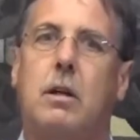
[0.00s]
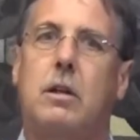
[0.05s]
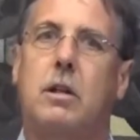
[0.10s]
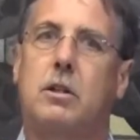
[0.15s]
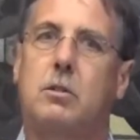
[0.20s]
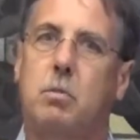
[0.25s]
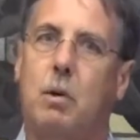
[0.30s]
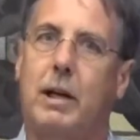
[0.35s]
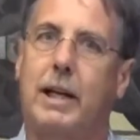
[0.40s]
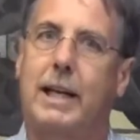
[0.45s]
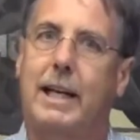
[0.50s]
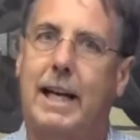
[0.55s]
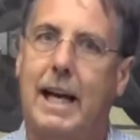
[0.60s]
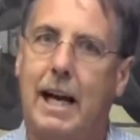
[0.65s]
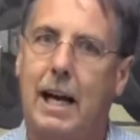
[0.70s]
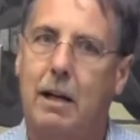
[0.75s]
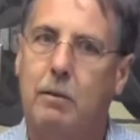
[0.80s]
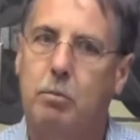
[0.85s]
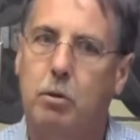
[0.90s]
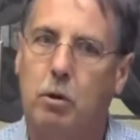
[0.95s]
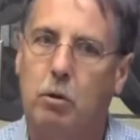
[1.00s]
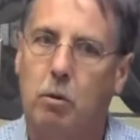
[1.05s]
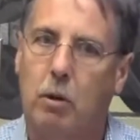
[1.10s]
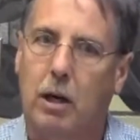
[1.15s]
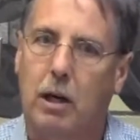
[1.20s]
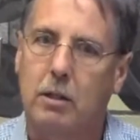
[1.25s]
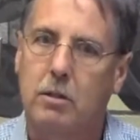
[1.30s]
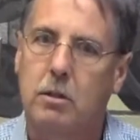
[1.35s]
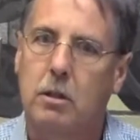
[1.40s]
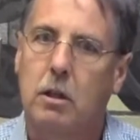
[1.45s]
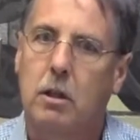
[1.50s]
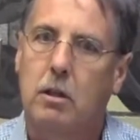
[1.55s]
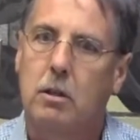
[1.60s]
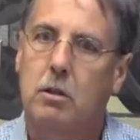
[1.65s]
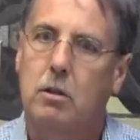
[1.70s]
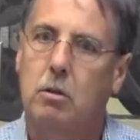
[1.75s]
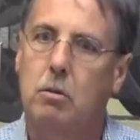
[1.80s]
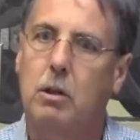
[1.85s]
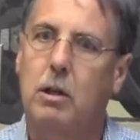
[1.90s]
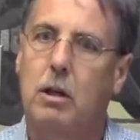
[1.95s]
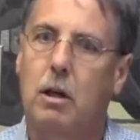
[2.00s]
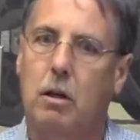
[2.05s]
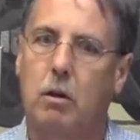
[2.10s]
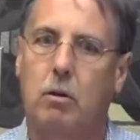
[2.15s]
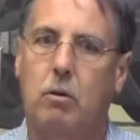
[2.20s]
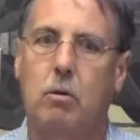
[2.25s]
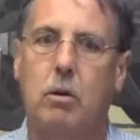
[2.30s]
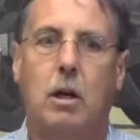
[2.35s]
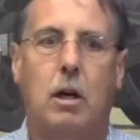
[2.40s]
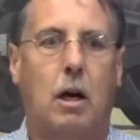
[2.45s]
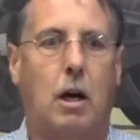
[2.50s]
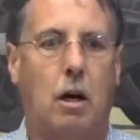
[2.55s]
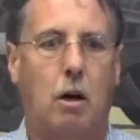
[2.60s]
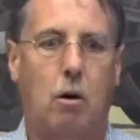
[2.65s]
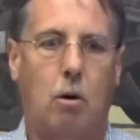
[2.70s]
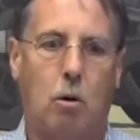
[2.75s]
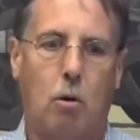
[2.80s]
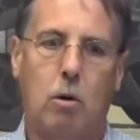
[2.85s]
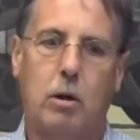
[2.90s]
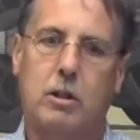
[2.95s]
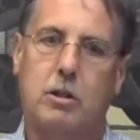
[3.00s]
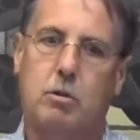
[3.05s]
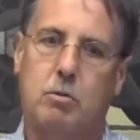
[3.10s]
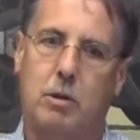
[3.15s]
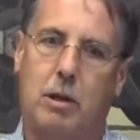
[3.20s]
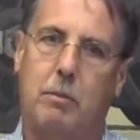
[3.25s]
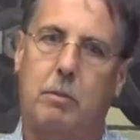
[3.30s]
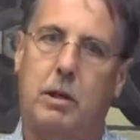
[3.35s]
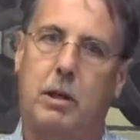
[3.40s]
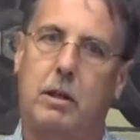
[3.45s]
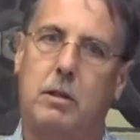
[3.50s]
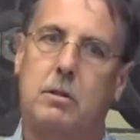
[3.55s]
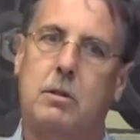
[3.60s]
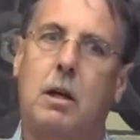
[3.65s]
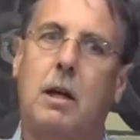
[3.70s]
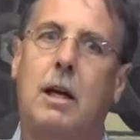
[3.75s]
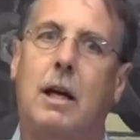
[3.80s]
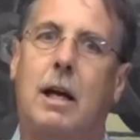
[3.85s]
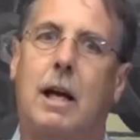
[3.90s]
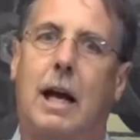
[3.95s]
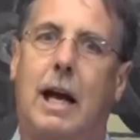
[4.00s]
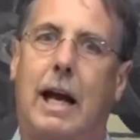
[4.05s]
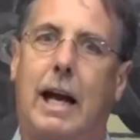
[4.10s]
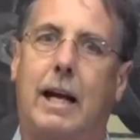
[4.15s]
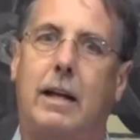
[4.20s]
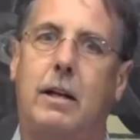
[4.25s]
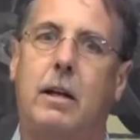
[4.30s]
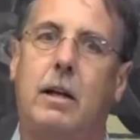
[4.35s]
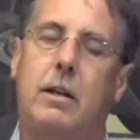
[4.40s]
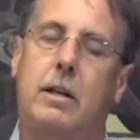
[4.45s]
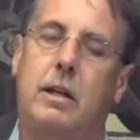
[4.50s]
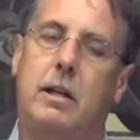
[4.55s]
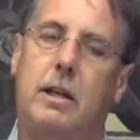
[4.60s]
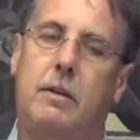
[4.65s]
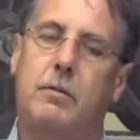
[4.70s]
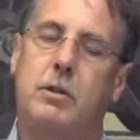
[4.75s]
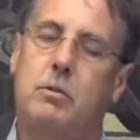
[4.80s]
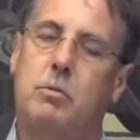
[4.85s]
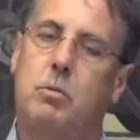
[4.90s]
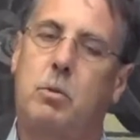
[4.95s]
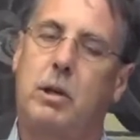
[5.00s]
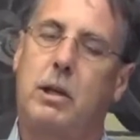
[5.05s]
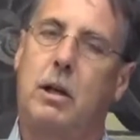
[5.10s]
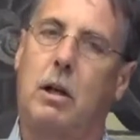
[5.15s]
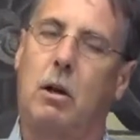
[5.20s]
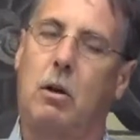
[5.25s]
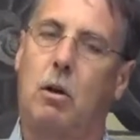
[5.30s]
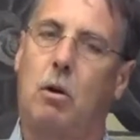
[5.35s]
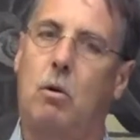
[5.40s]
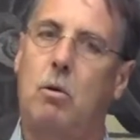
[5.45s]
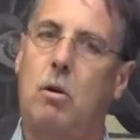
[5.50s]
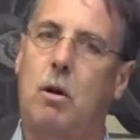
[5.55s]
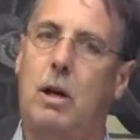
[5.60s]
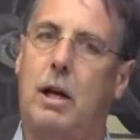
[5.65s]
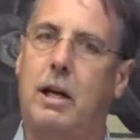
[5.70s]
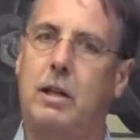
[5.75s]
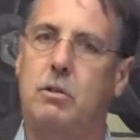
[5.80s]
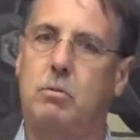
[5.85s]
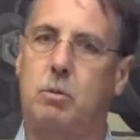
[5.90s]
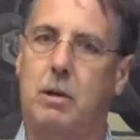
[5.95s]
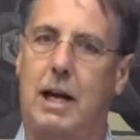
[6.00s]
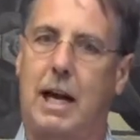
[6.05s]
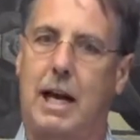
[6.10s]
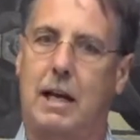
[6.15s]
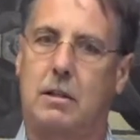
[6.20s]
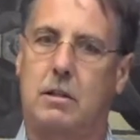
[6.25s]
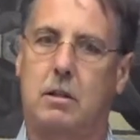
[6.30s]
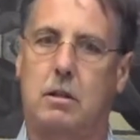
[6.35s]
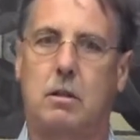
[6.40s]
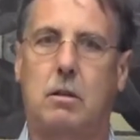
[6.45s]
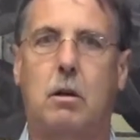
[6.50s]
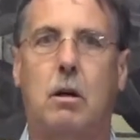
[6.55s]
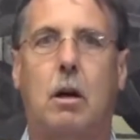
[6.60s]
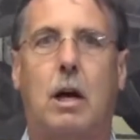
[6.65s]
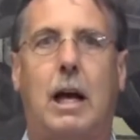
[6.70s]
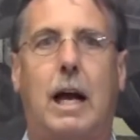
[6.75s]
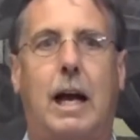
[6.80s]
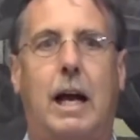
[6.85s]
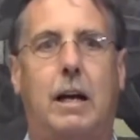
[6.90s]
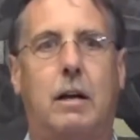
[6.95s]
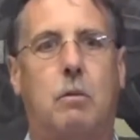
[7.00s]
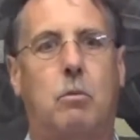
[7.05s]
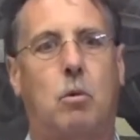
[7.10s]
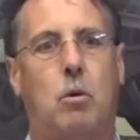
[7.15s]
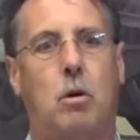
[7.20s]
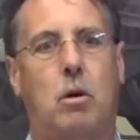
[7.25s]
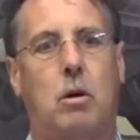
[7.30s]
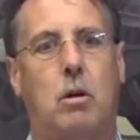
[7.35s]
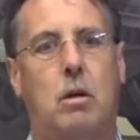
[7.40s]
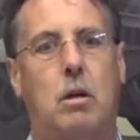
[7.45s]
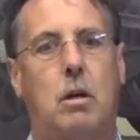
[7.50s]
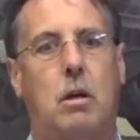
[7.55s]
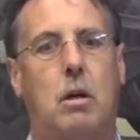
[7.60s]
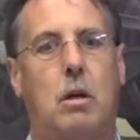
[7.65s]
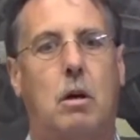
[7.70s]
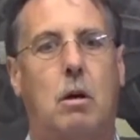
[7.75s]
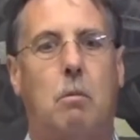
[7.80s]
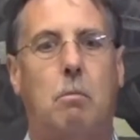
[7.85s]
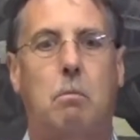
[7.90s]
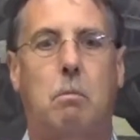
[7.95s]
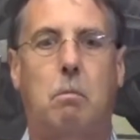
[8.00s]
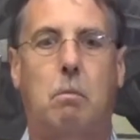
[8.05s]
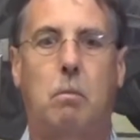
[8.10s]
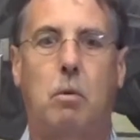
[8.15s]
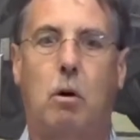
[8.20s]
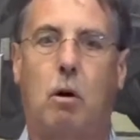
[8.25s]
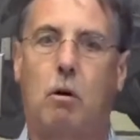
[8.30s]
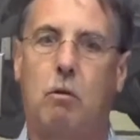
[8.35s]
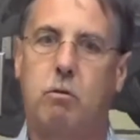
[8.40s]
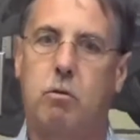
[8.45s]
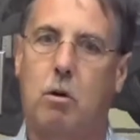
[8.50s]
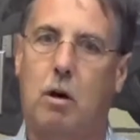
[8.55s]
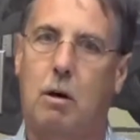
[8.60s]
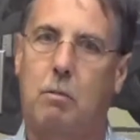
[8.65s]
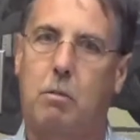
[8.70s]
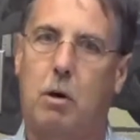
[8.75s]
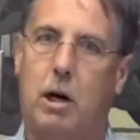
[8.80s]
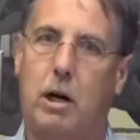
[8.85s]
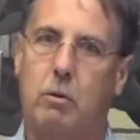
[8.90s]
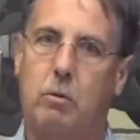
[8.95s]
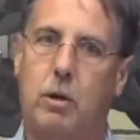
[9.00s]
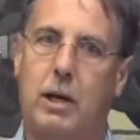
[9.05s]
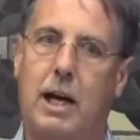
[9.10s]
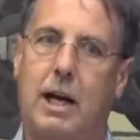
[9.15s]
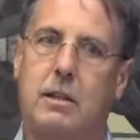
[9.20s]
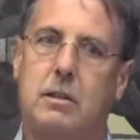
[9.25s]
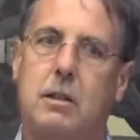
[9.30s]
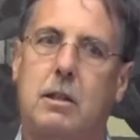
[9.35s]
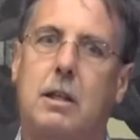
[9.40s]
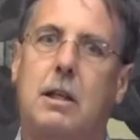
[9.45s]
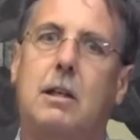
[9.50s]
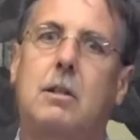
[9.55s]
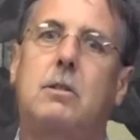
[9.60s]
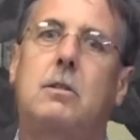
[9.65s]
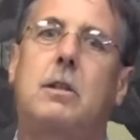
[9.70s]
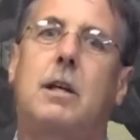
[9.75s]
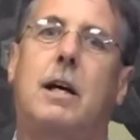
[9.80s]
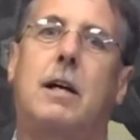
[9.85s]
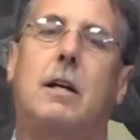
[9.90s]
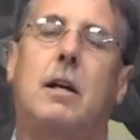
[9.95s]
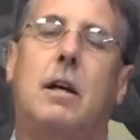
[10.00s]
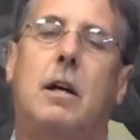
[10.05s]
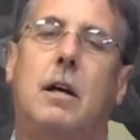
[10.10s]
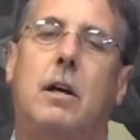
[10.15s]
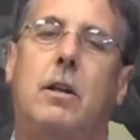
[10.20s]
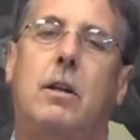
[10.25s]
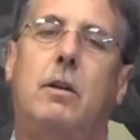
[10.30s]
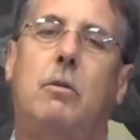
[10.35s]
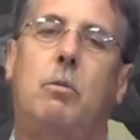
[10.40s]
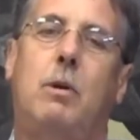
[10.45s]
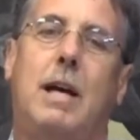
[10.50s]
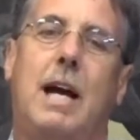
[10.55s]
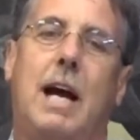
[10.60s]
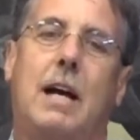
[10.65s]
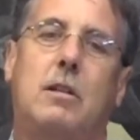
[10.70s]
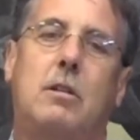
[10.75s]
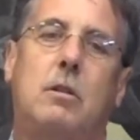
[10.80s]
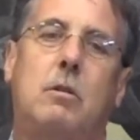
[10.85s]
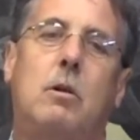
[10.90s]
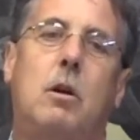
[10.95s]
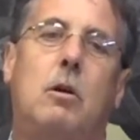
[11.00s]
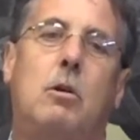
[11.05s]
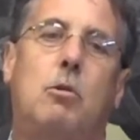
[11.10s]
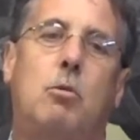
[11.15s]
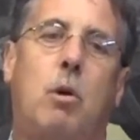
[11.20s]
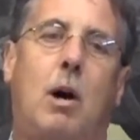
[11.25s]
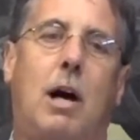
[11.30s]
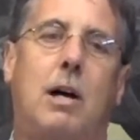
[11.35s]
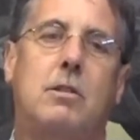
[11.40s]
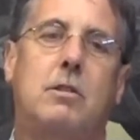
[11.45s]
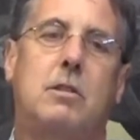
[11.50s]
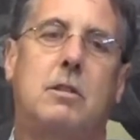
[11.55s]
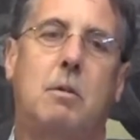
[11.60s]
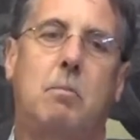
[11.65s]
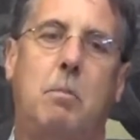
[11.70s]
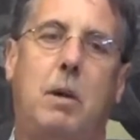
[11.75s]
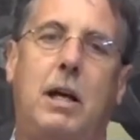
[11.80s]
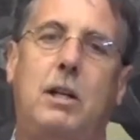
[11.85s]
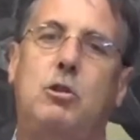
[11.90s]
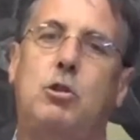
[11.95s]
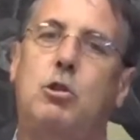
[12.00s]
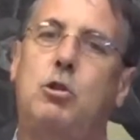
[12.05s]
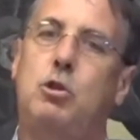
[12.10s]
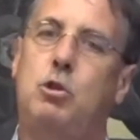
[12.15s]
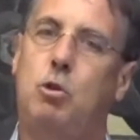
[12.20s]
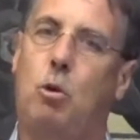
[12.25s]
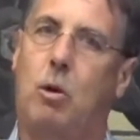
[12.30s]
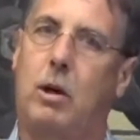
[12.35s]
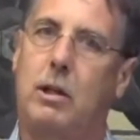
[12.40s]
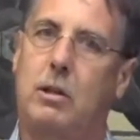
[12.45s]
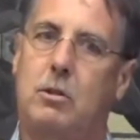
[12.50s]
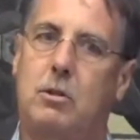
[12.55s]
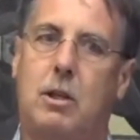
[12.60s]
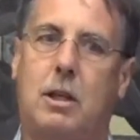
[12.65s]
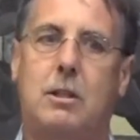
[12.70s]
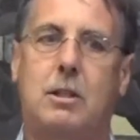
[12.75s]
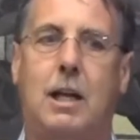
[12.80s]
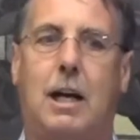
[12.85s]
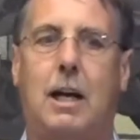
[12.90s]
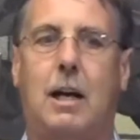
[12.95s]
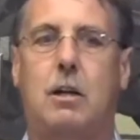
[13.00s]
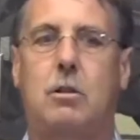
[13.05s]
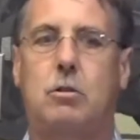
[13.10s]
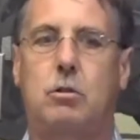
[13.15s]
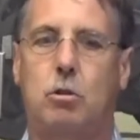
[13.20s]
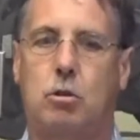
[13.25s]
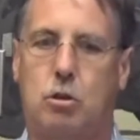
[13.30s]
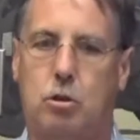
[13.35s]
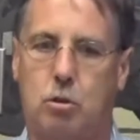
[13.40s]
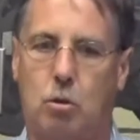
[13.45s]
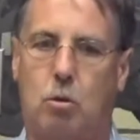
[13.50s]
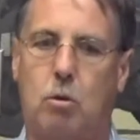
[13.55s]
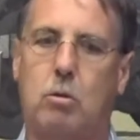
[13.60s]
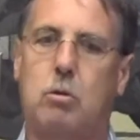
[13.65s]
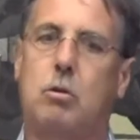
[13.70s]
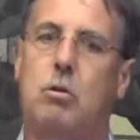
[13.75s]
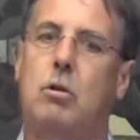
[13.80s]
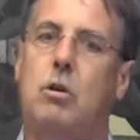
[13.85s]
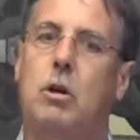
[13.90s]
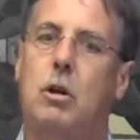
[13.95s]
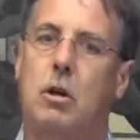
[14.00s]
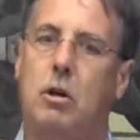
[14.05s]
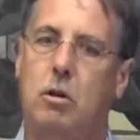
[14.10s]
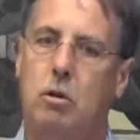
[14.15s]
The swelling can progress to include whole extremities. And the difference between a localized reaction and a more overall body reaction is that the reaction crosses a major joint, such as your shoulder,